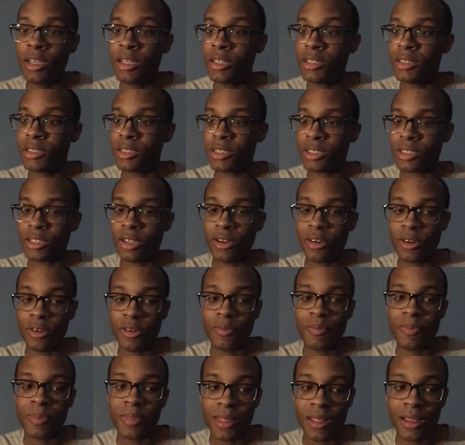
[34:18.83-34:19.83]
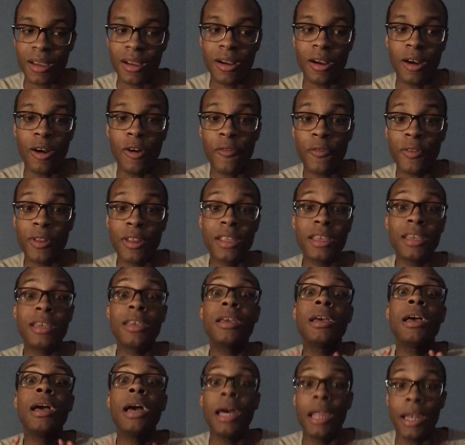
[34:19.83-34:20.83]
So hopefully
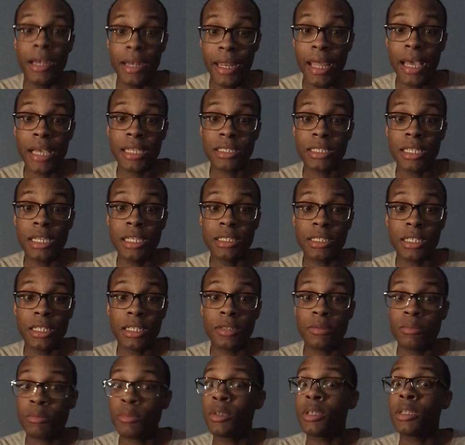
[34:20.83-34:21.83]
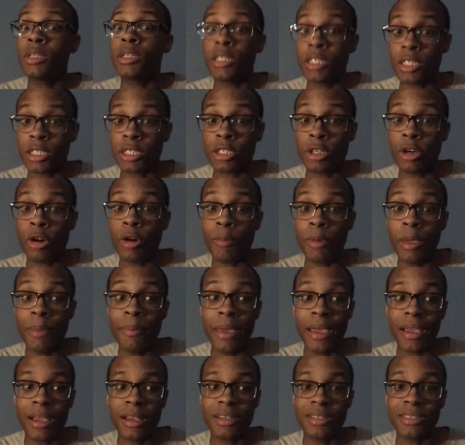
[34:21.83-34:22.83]
next season your show will be
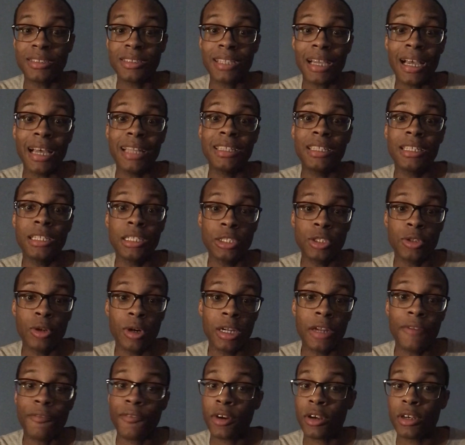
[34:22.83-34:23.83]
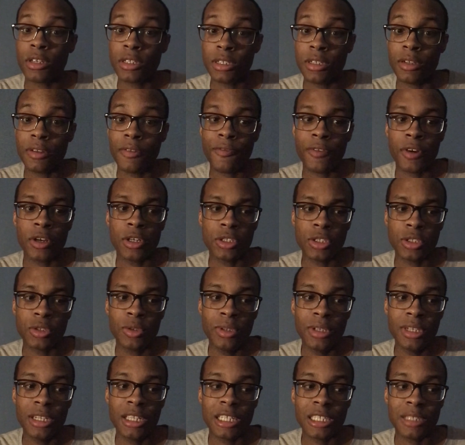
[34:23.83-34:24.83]
back because I did enjoy the first 2
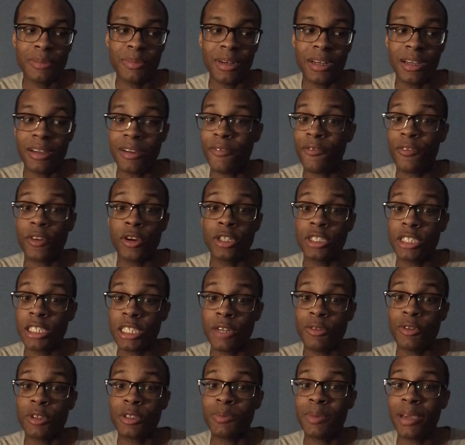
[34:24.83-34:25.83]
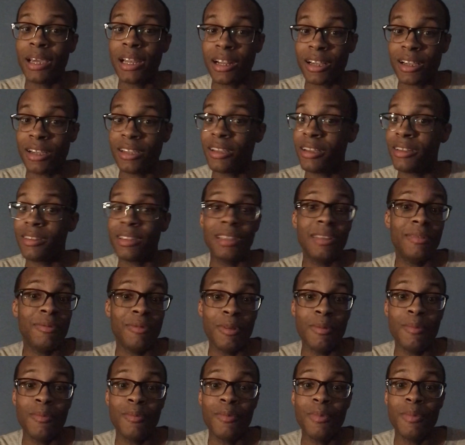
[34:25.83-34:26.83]
years, but first year was better because we
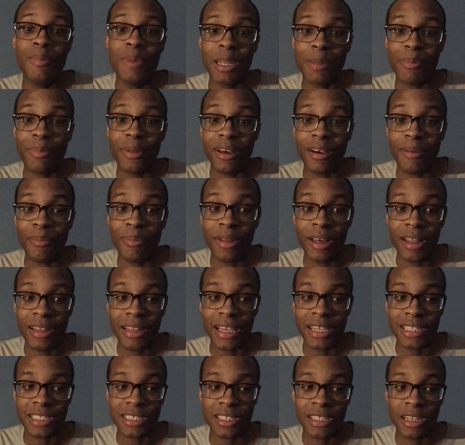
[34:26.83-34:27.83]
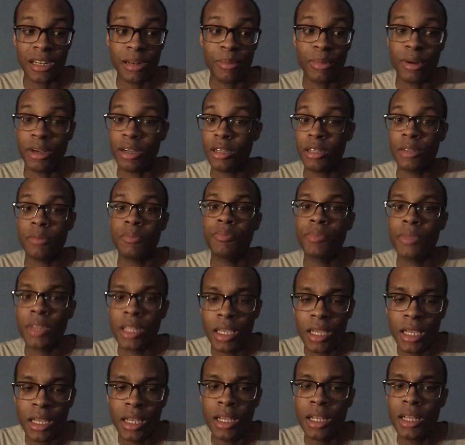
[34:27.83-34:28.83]
made a play last year. But
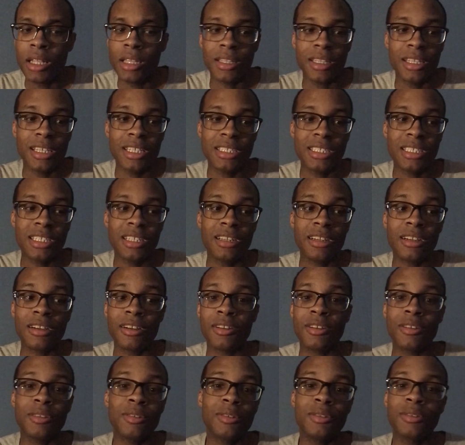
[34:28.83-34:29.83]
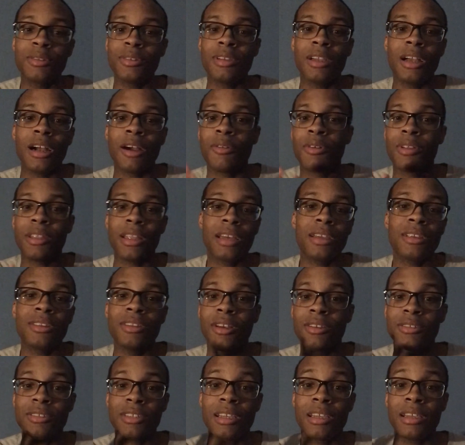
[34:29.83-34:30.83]
this year y'all were like, you know
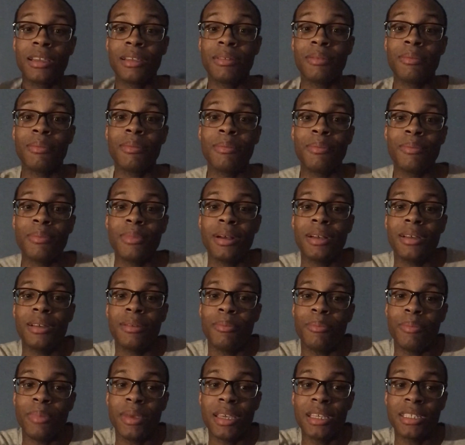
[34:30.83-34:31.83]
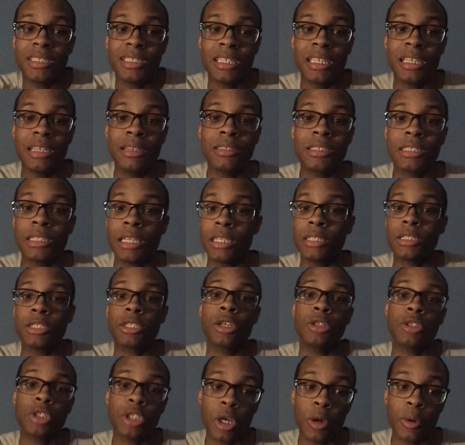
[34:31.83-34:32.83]
what I'm saying, but busy, and
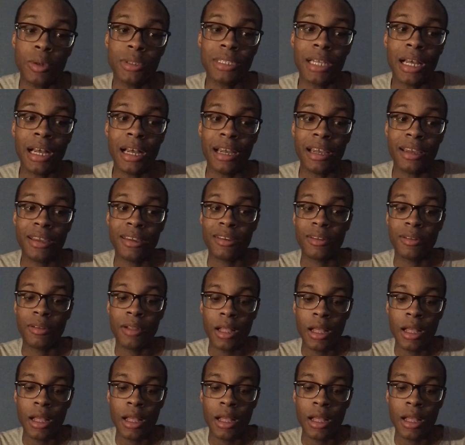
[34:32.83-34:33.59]
so was I.